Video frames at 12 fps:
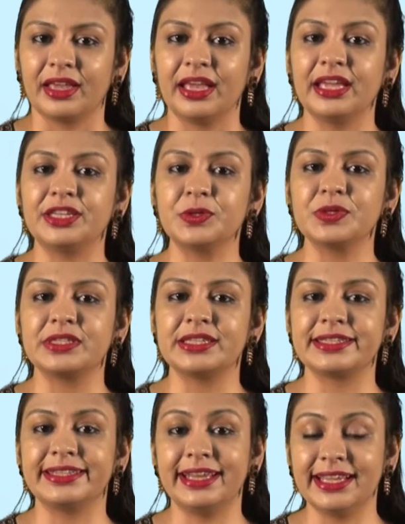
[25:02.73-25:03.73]
It
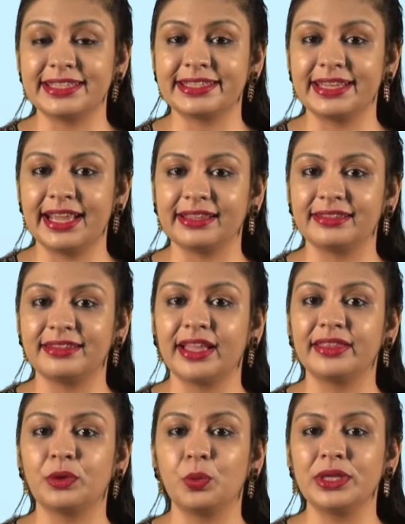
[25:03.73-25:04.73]
uses less length
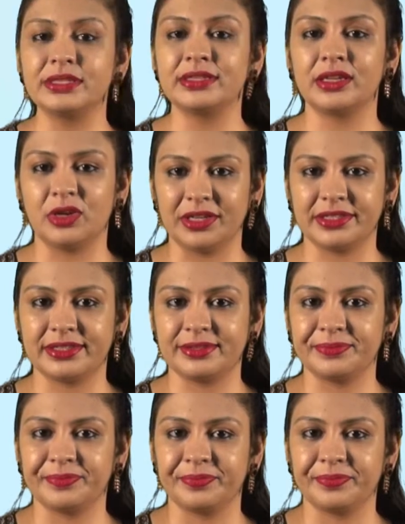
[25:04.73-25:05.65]
than the Windsor knots,